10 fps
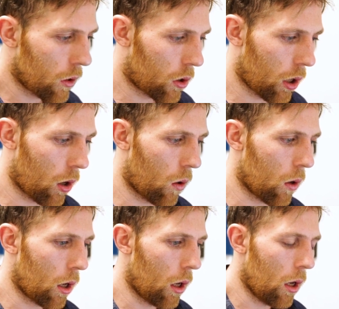
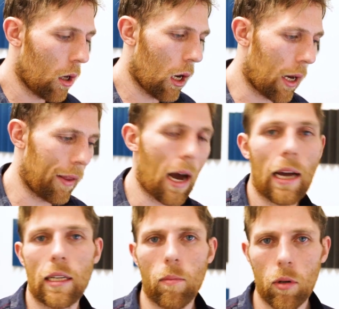So uh, the
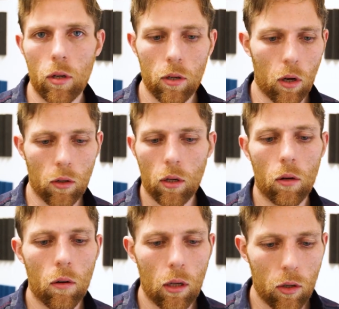high temperatures
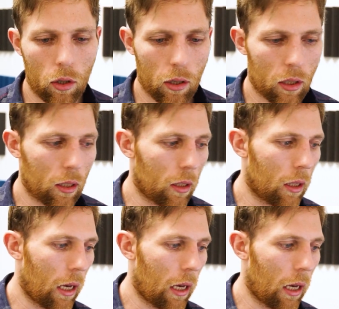also just,